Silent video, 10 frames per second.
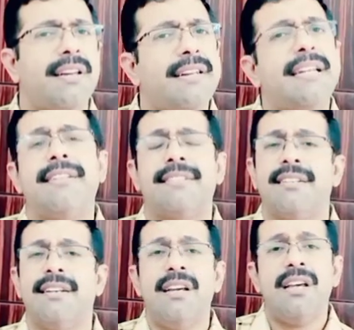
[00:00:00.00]
their
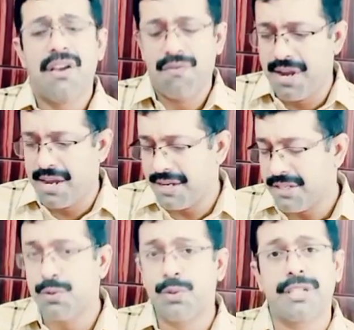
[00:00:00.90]
needs.
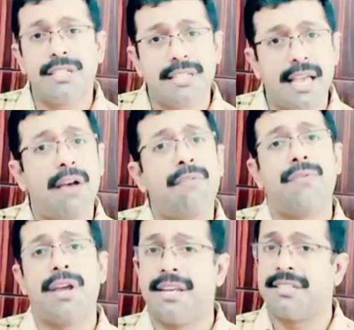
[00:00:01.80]
Various users
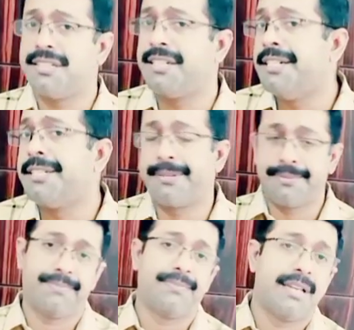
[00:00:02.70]
have various needs.
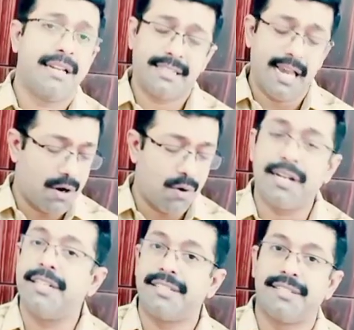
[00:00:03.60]

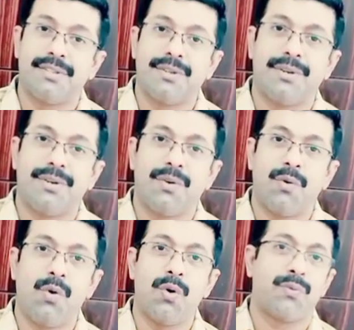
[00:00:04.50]
Shareholders
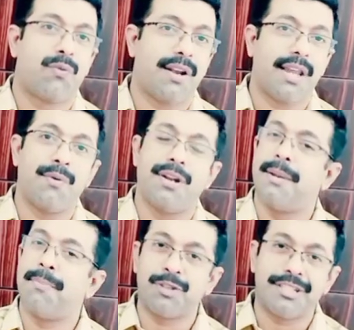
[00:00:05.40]
who looks for
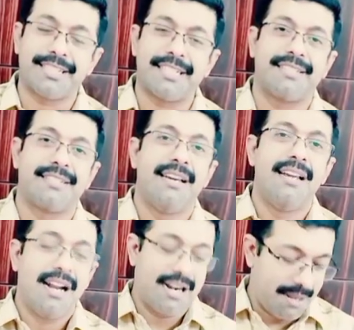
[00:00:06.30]
liquidity positions,
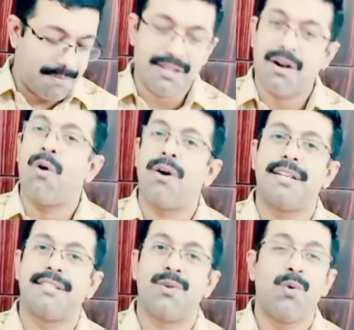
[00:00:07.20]
debenture
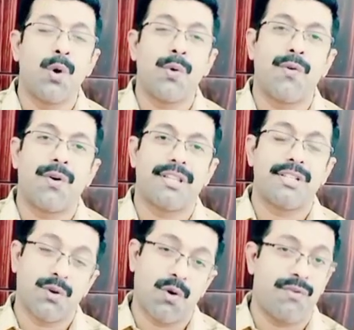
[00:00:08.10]
holders who look for the
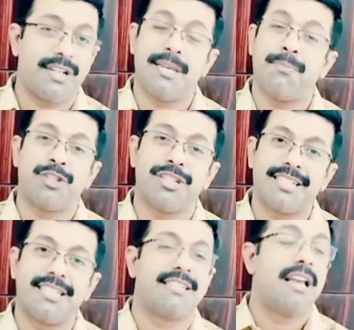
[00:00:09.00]
solvency
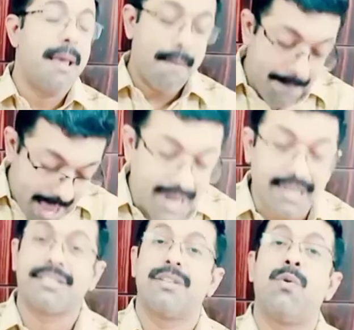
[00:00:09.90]
positions,
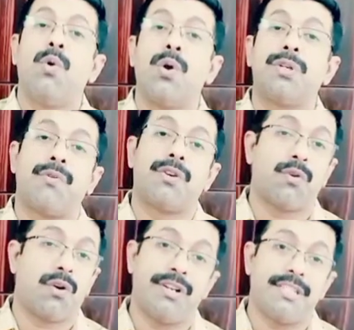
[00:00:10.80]
banks who looks for
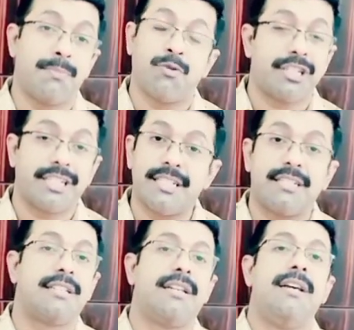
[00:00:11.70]
solvency
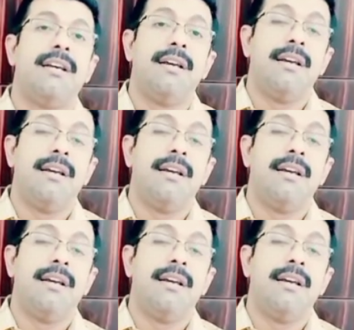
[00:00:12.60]
positions,